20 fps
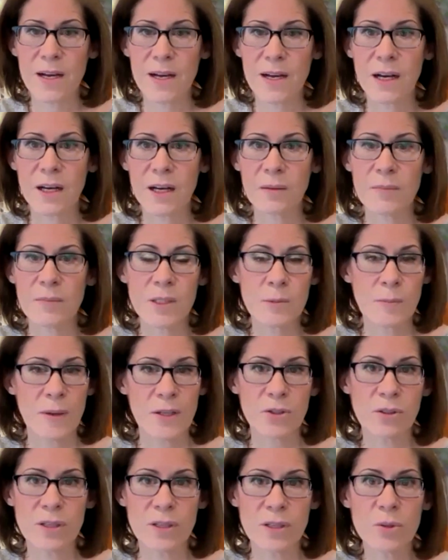A
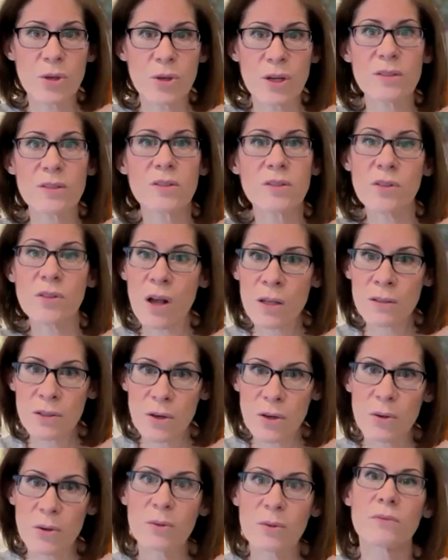special needs trust is
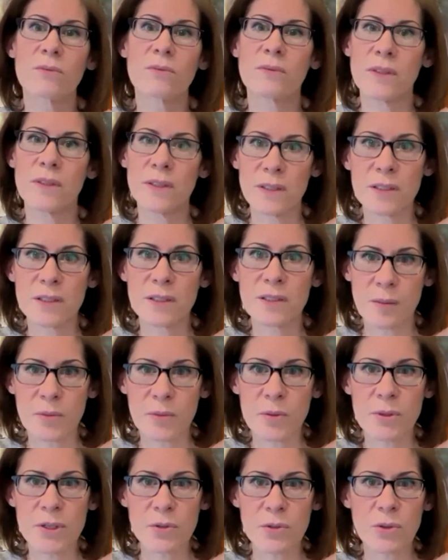also an
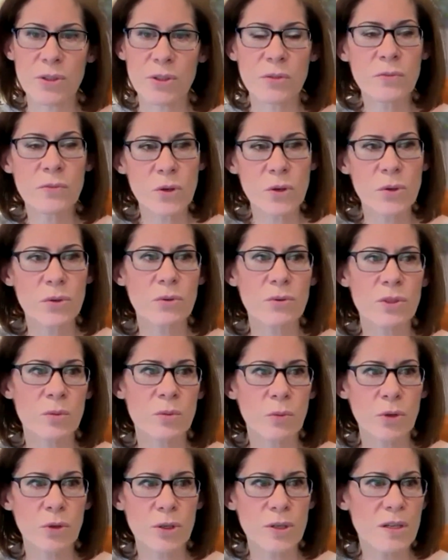exempt resource, and we'll go through
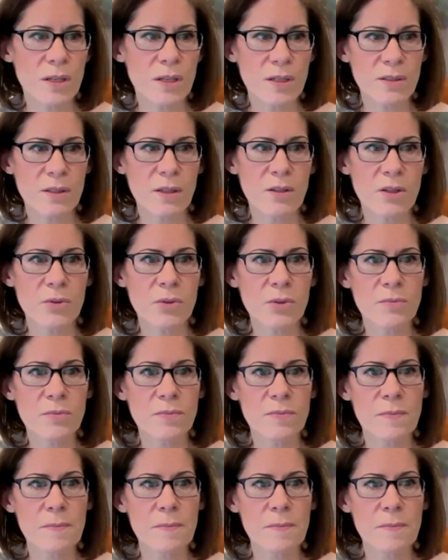some more details on those.